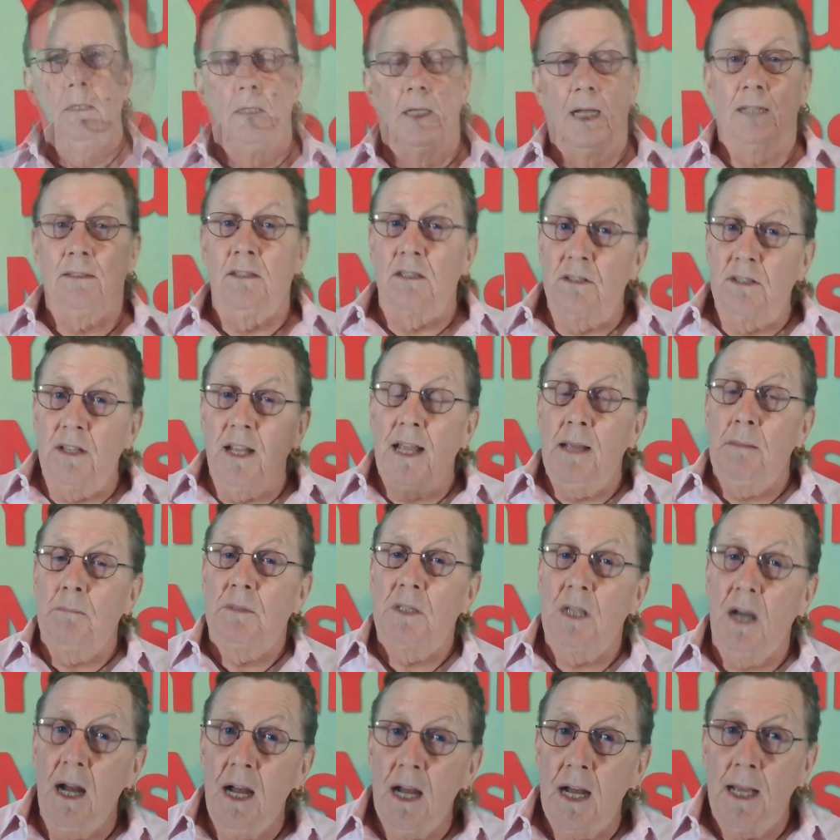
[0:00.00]
At the same
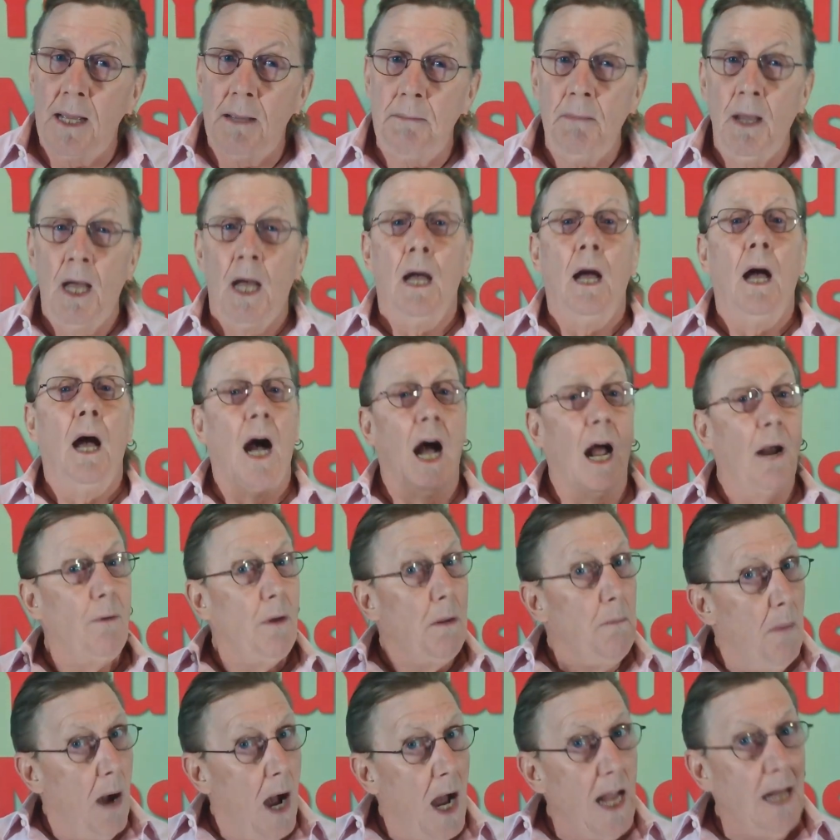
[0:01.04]
time, I
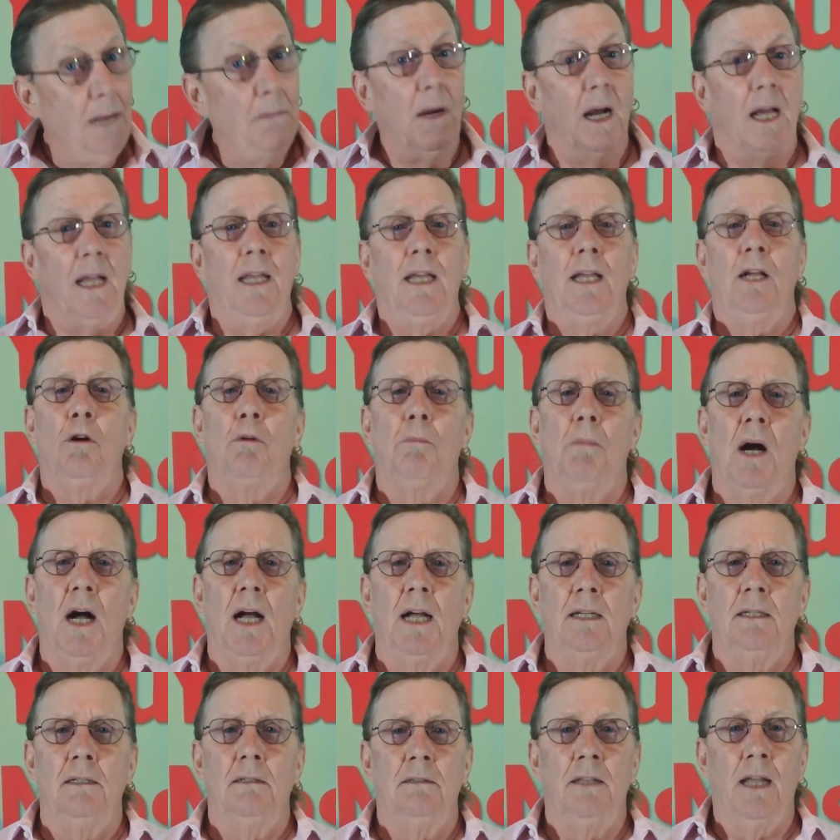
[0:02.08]
remind my ego
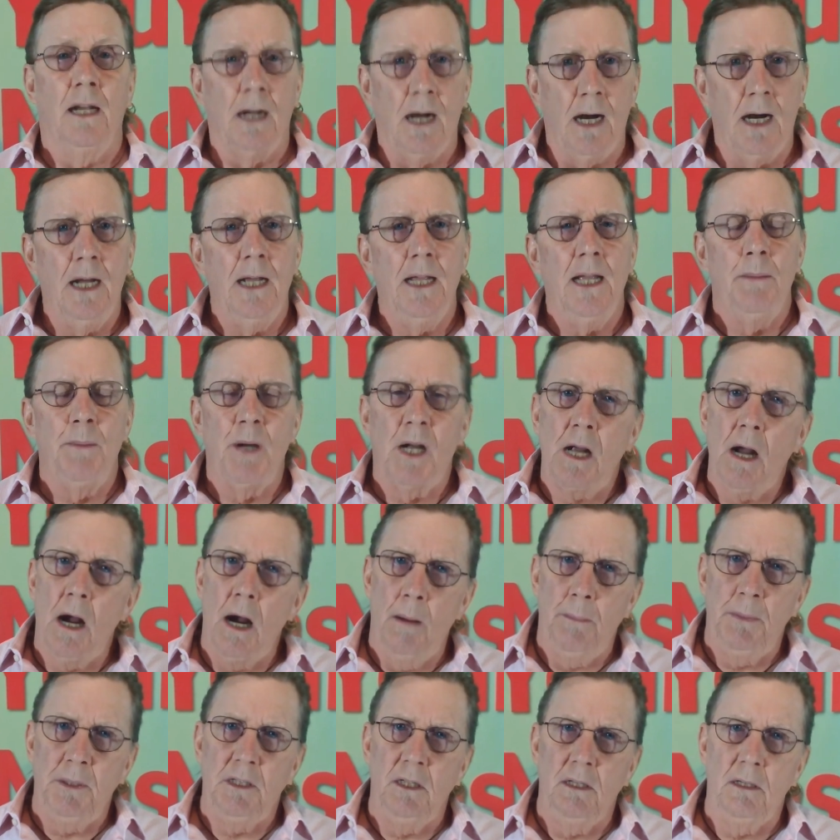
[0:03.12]
mind that I am a
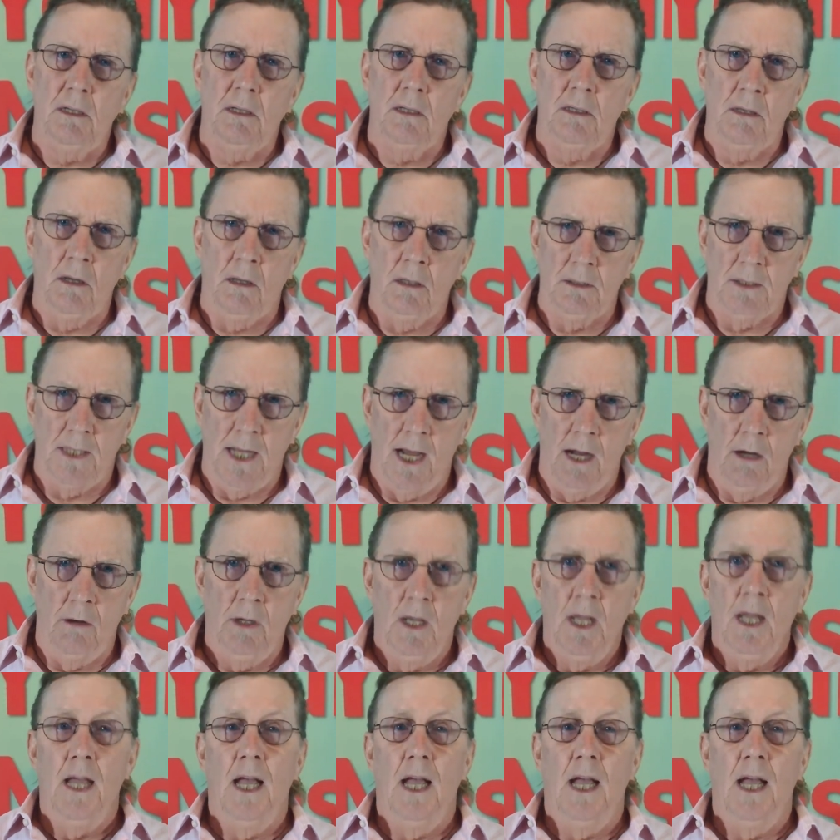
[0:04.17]
competent adult now